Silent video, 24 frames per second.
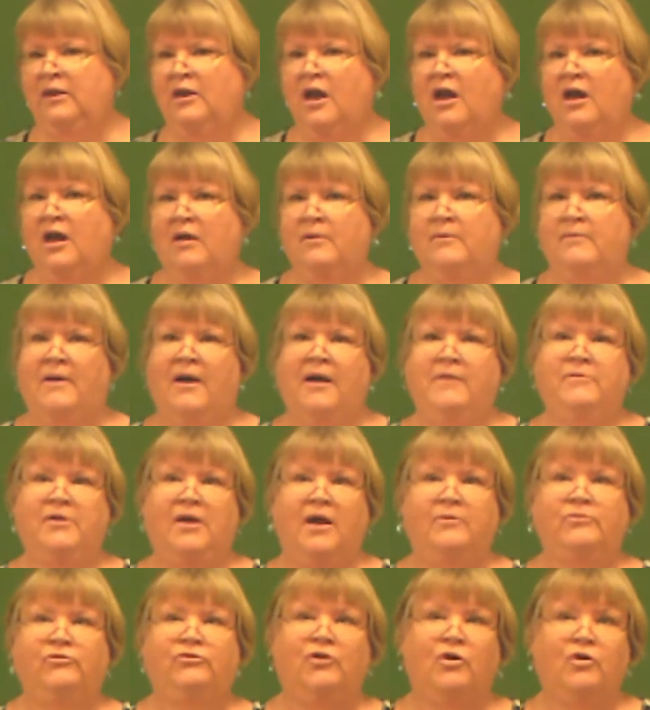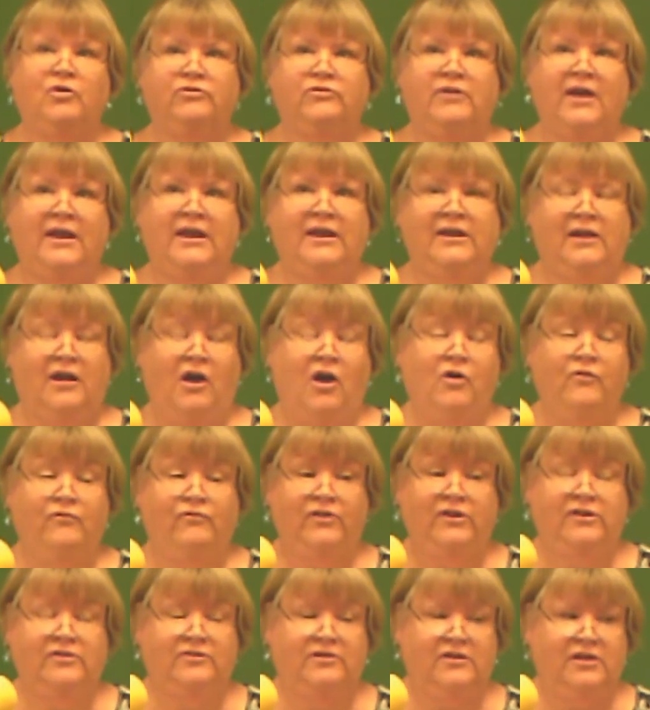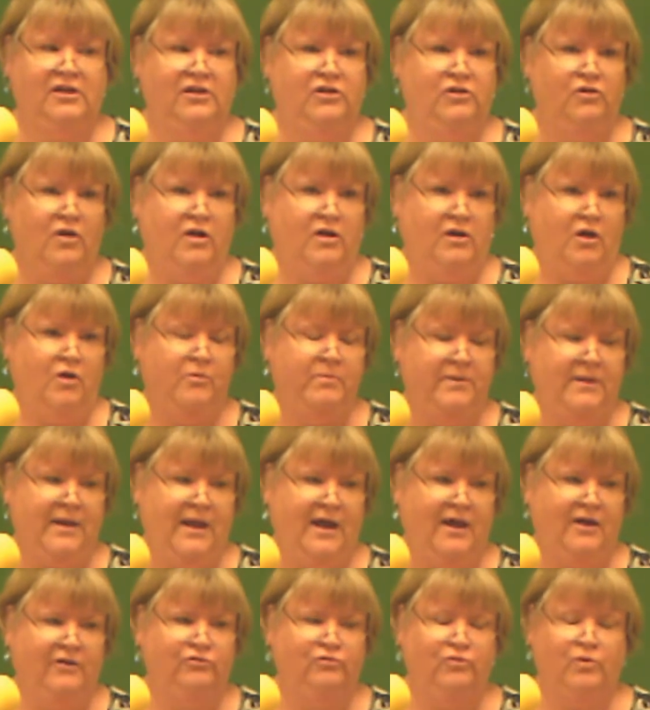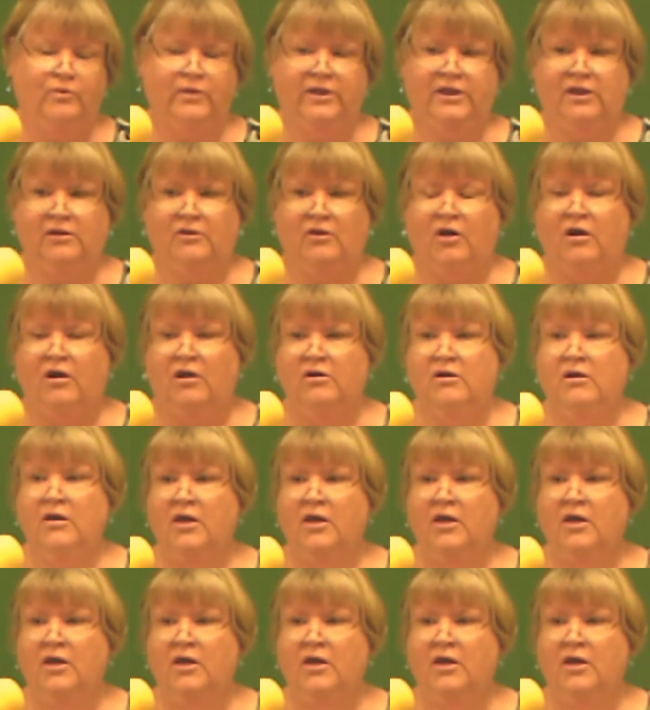I'm so excited at hopefully seeing you on open house where we can all